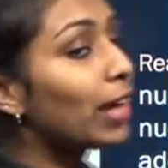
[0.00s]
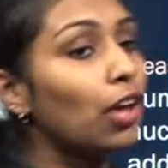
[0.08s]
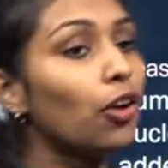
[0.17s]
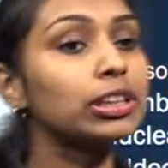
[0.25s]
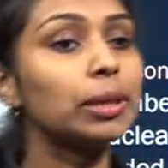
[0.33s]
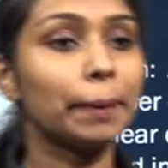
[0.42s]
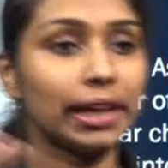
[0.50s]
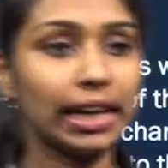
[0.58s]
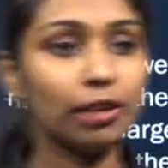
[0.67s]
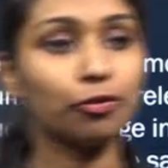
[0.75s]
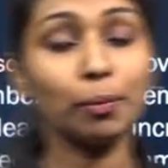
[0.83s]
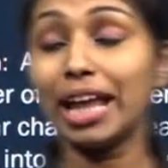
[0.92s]
along the
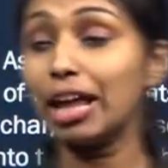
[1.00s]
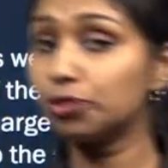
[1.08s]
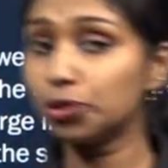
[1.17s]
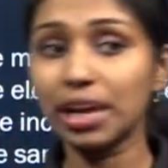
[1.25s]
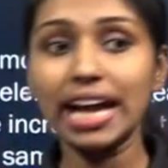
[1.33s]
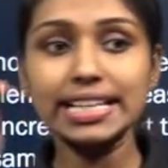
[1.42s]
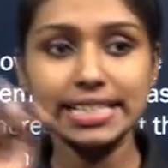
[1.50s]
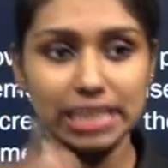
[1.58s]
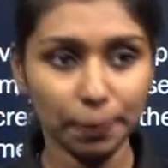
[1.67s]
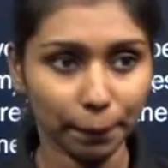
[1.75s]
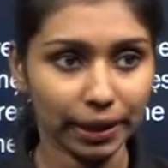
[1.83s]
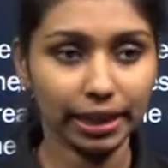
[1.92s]
period from left to right in
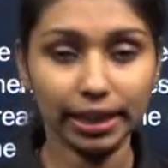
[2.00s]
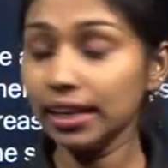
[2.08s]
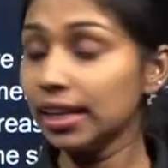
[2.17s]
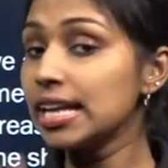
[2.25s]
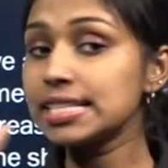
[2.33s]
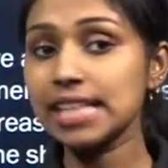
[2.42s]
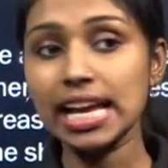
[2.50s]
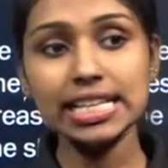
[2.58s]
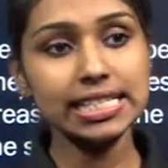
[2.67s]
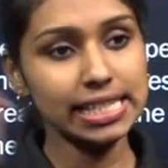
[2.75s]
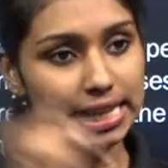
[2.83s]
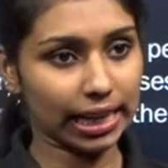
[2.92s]
a period, size
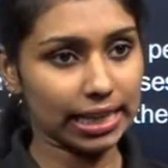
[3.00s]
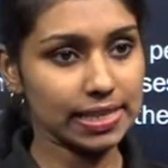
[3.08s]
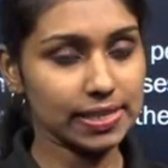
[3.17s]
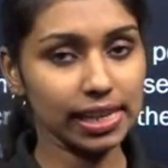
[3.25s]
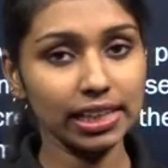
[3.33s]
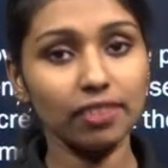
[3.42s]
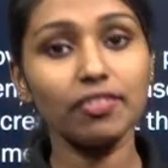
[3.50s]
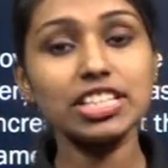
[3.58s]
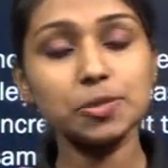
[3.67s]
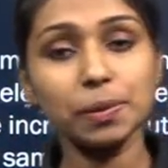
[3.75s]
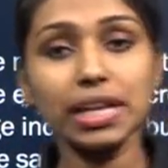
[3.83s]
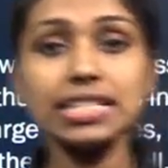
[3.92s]
decreases, right?
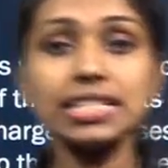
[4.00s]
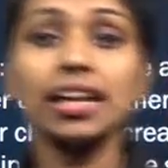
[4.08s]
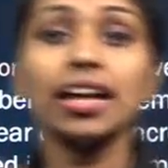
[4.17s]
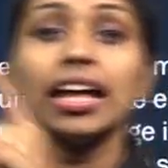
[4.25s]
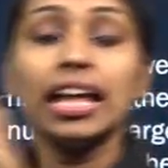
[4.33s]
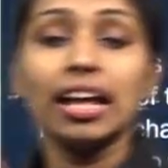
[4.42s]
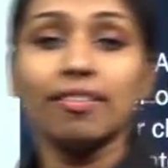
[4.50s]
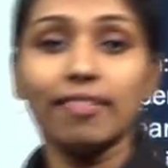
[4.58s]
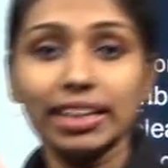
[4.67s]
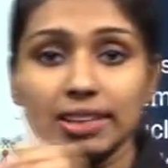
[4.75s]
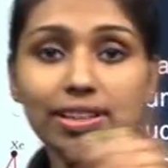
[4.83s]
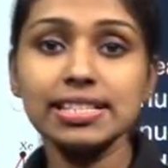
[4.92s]
Which means
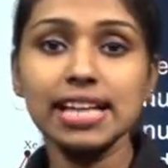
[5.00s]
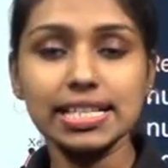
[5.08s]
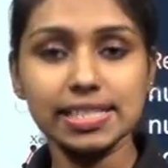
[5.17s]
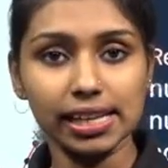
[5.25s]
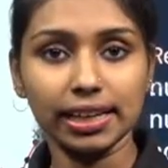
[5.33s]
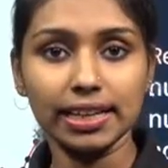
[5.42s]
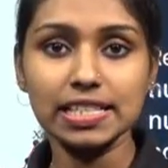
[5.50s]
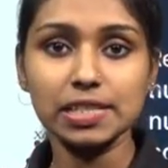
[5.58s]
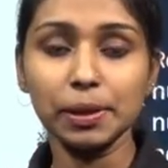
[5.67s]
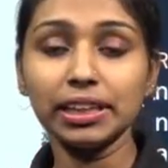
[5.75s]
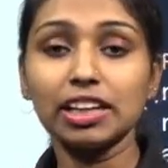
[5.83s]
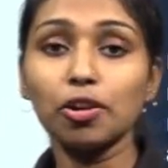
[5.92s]
whenever size decreases,
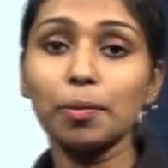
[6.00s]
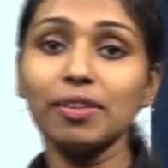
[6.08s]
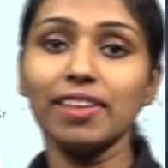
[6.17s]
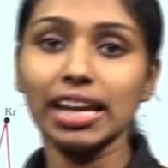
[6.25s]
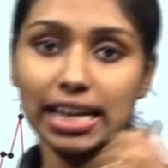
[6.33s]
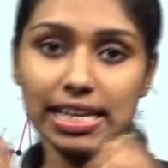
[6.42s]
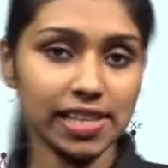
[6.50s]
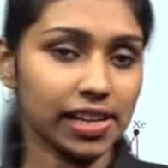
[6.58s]
means there will be very less